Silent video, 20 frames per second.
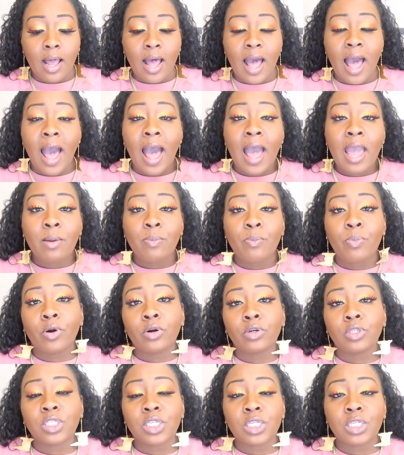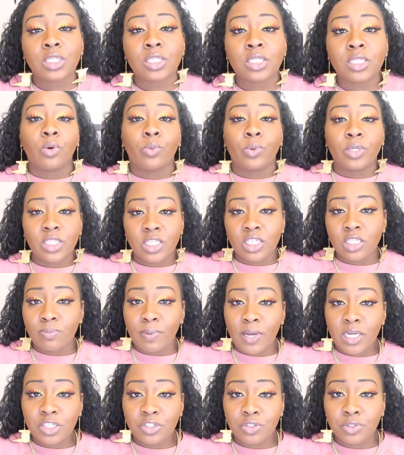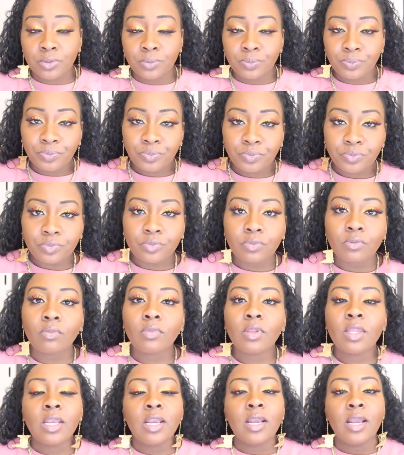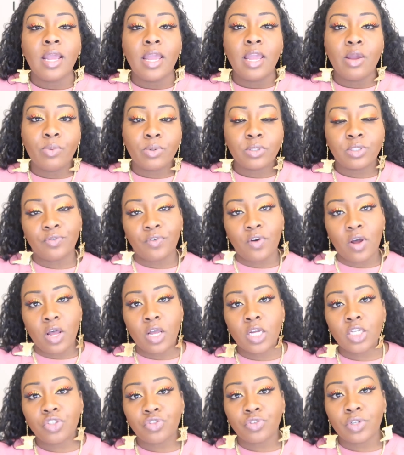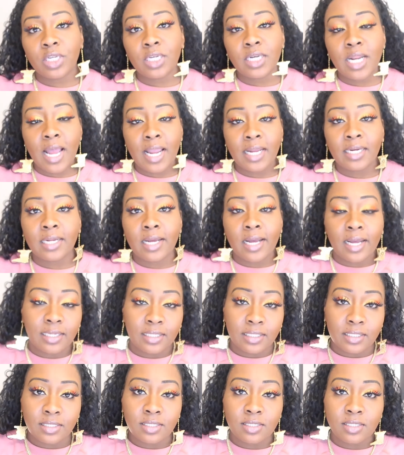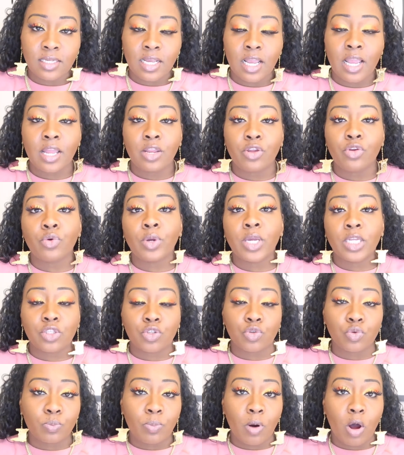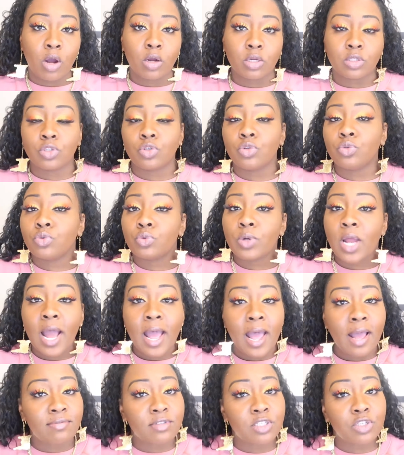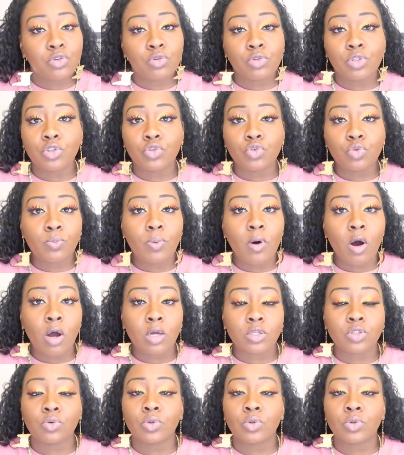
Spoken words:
I purchased the winter special. It was for $109 and you get 2 parks. You do not have to use the 2 parks